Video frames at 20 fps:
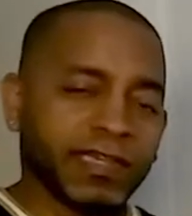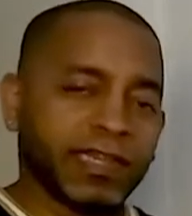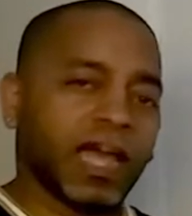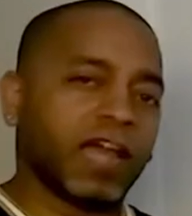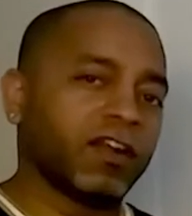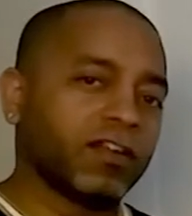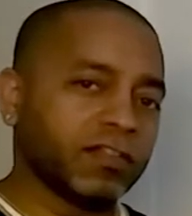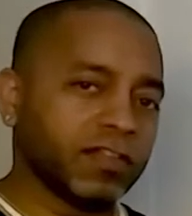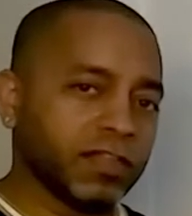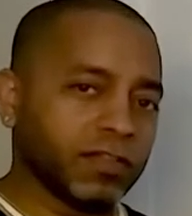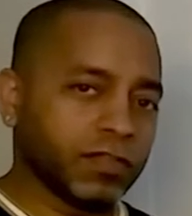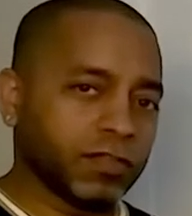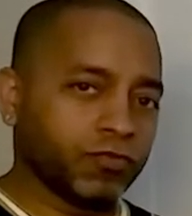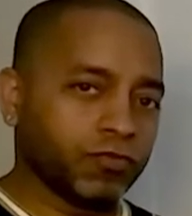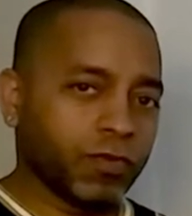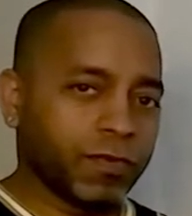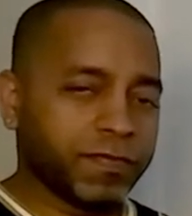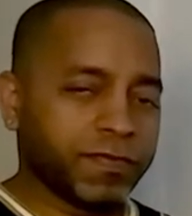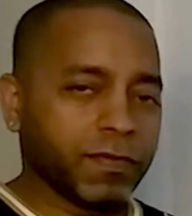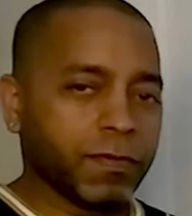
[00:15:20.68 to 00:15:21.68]
down in the
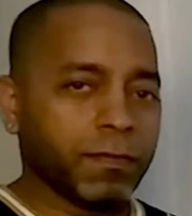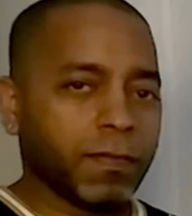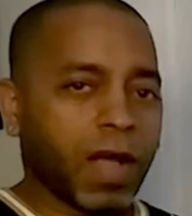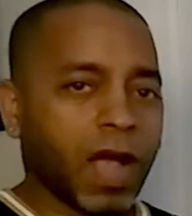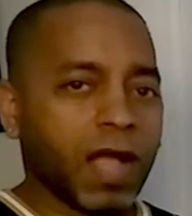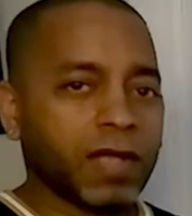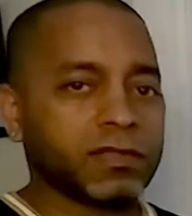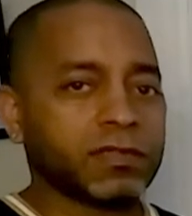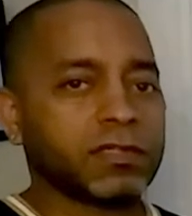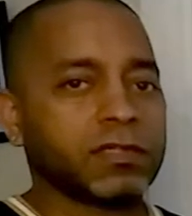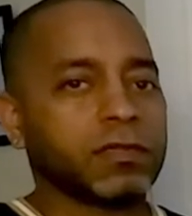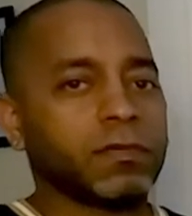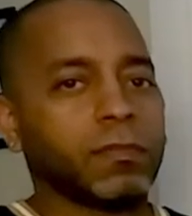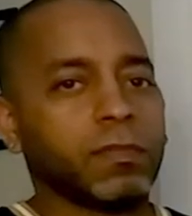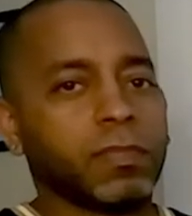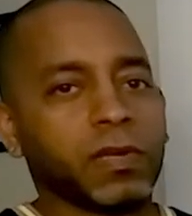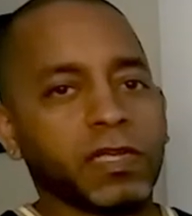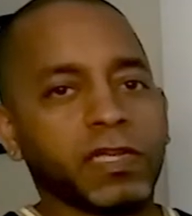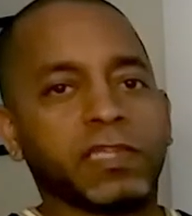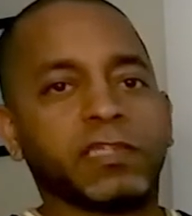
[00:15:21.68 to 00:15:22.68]
description box.
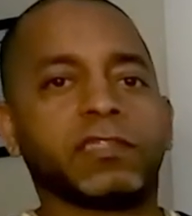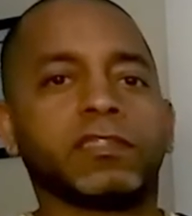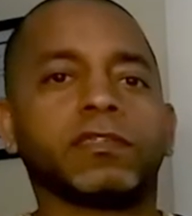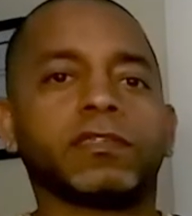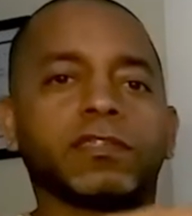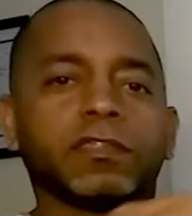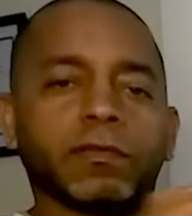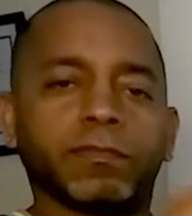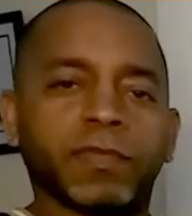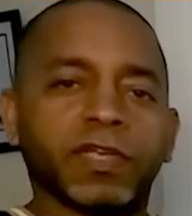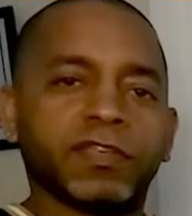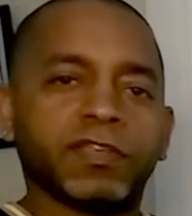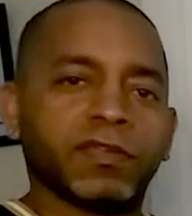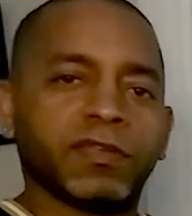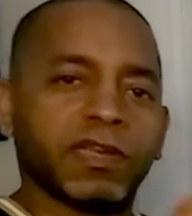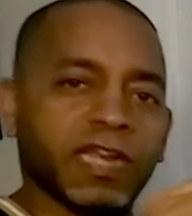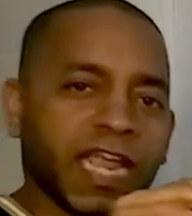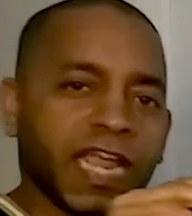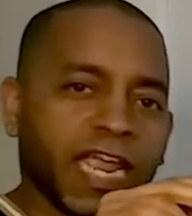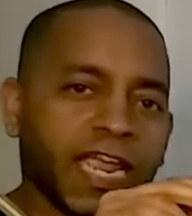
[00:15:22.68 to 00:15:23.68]
Please submit
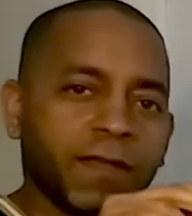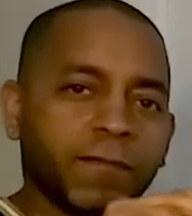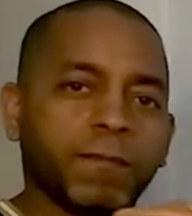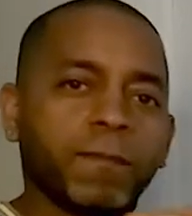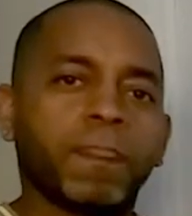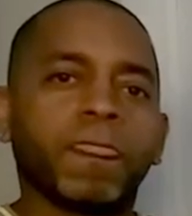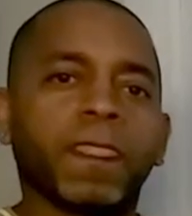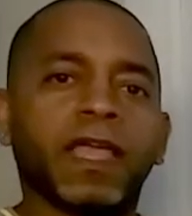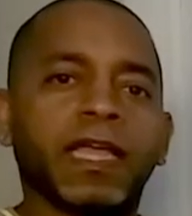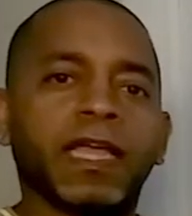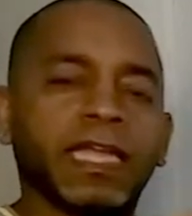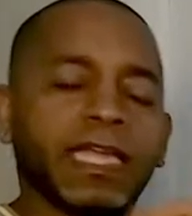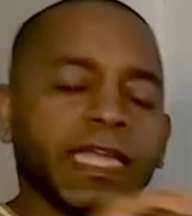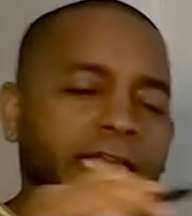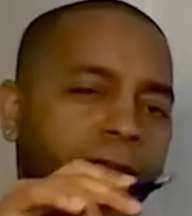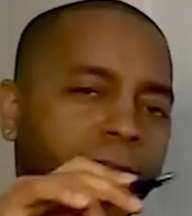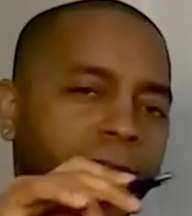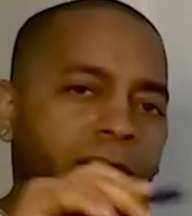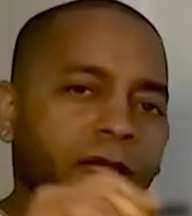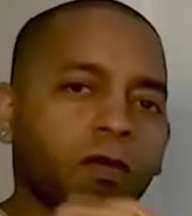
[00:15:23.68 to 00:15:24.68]
your name,
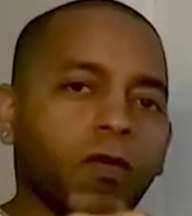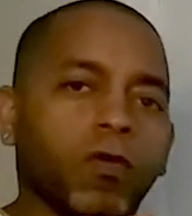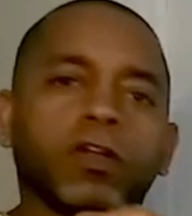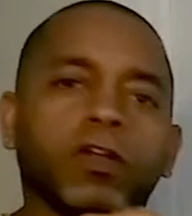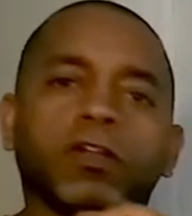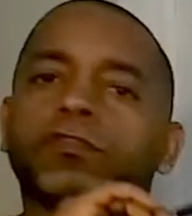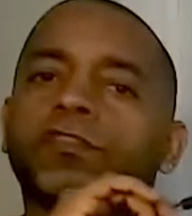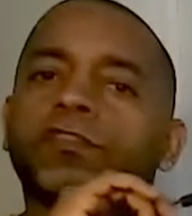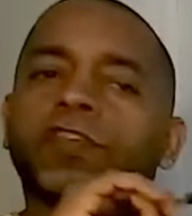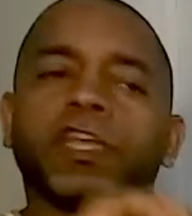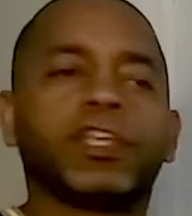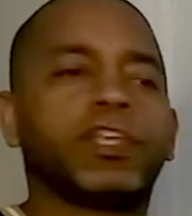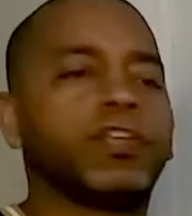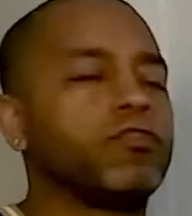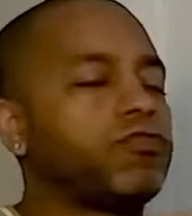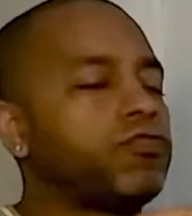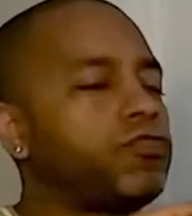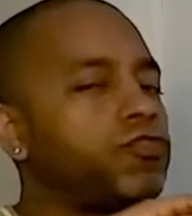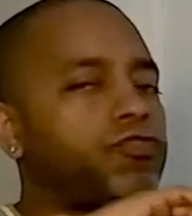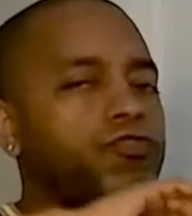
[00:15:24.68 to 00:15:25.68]
email. I'll take
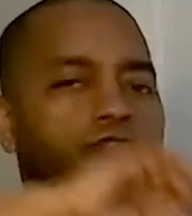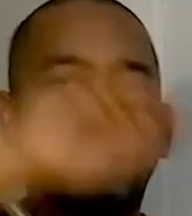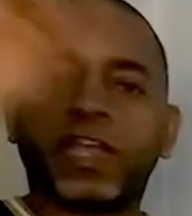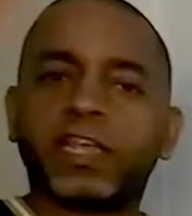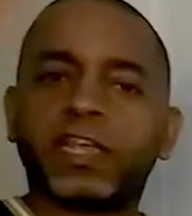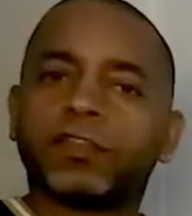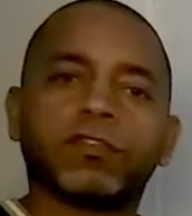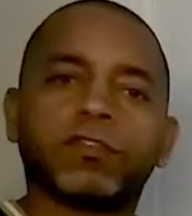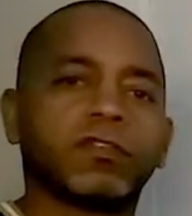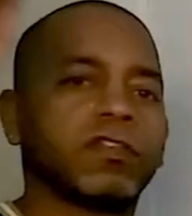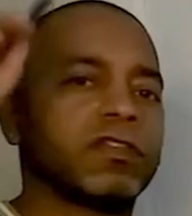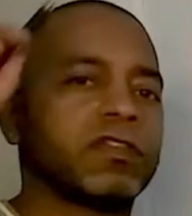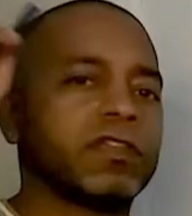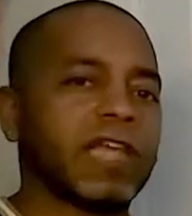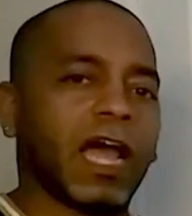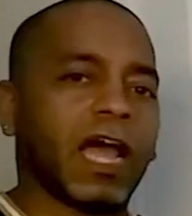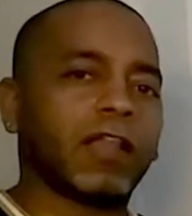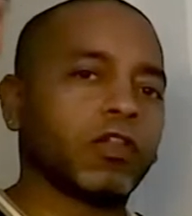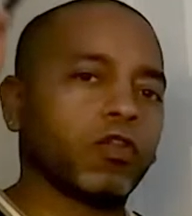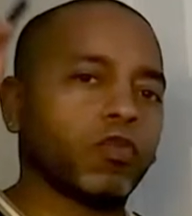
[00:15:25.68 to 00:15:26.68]
you straight to the
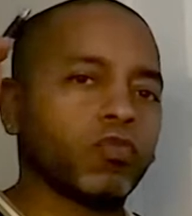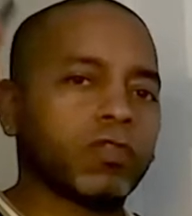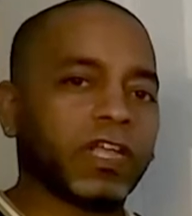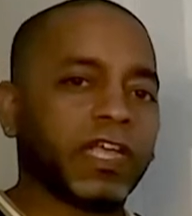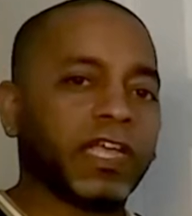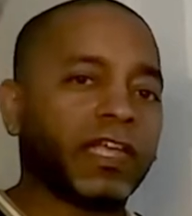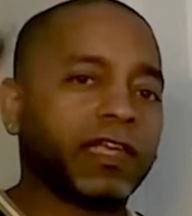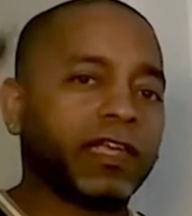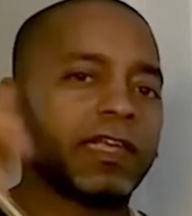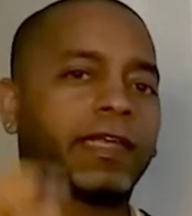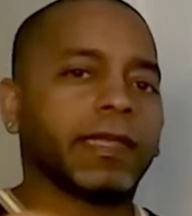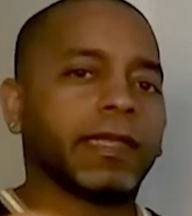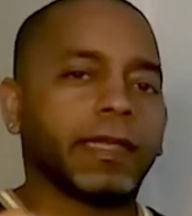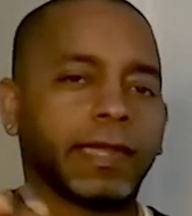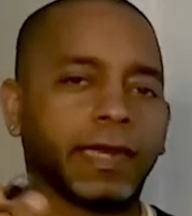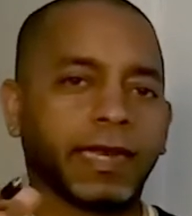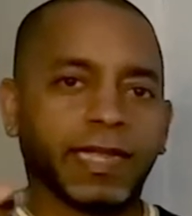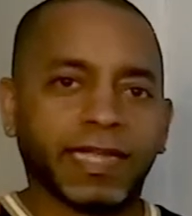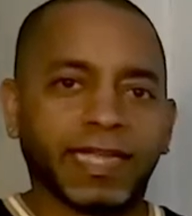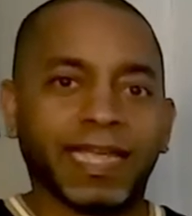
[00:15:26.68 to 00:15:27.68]
download link.
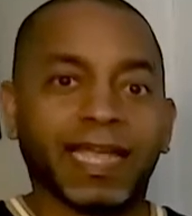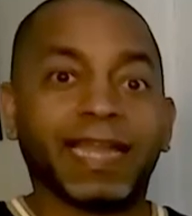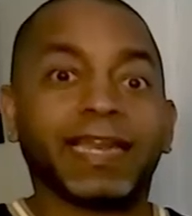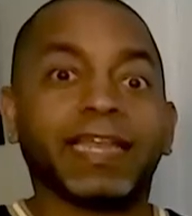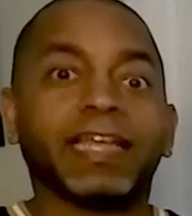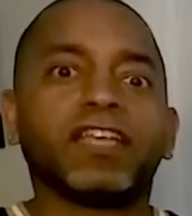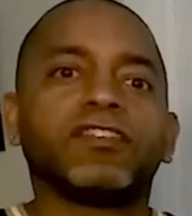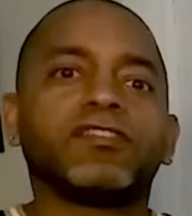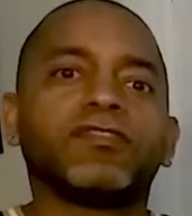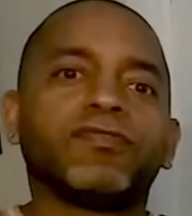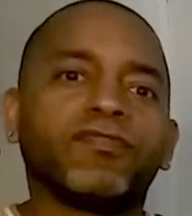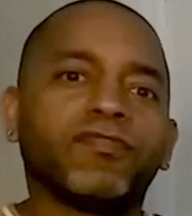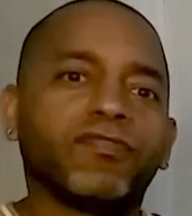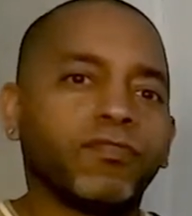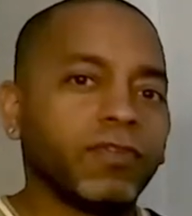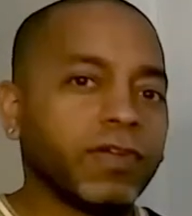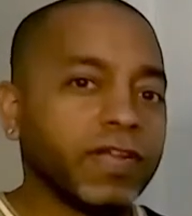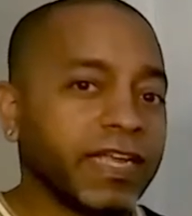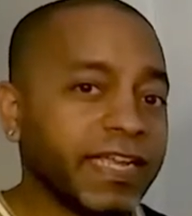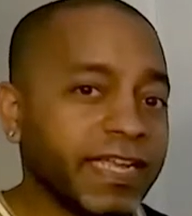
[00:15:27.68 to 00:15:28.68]
And again, it's
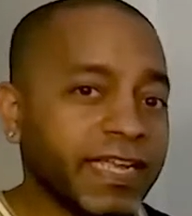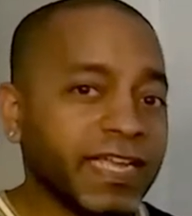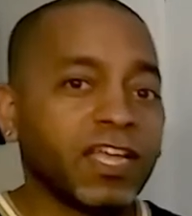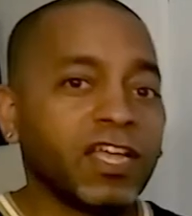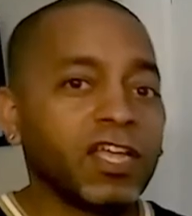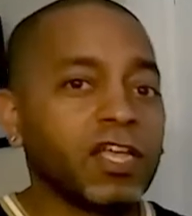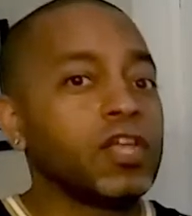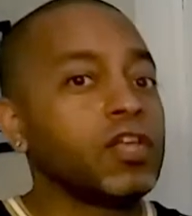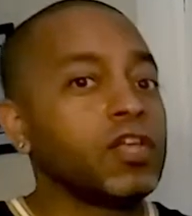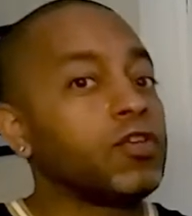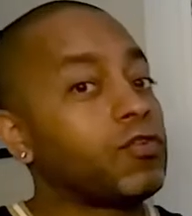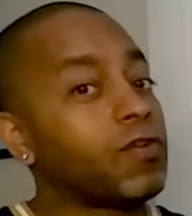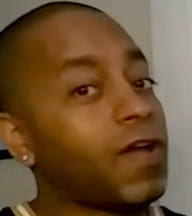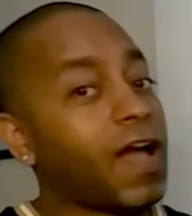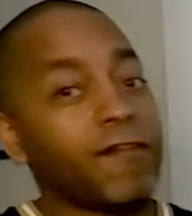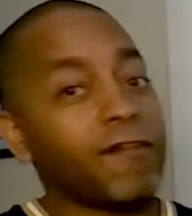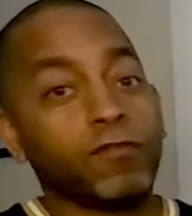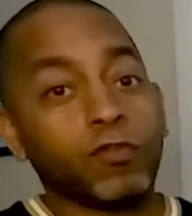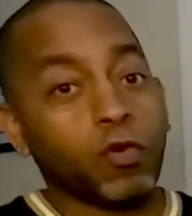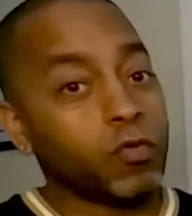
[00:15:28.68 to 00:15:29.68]
free. You
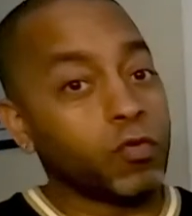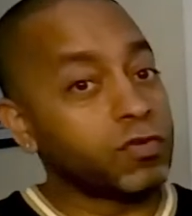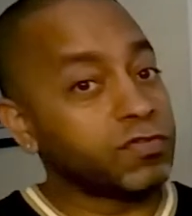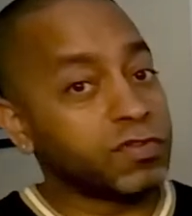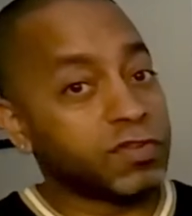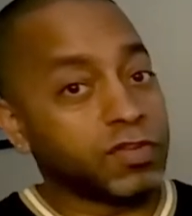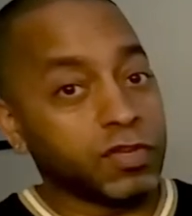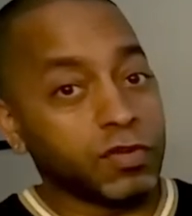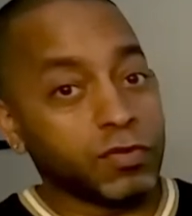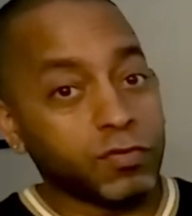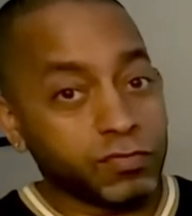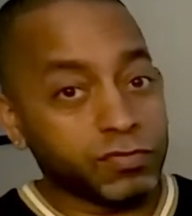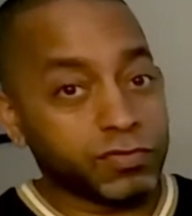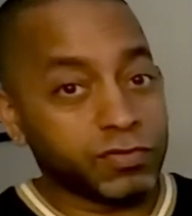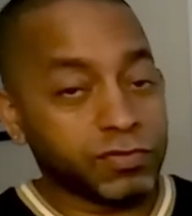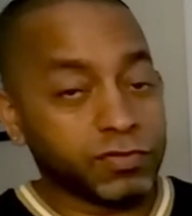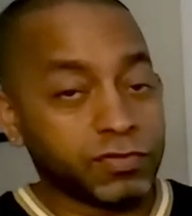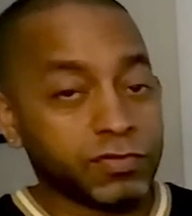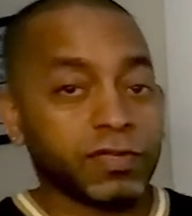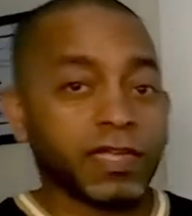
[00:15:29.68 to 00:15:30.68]
have no
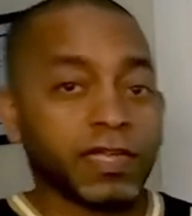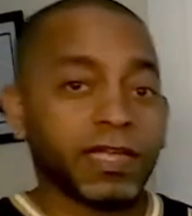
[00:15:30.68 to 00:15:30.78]
excuse.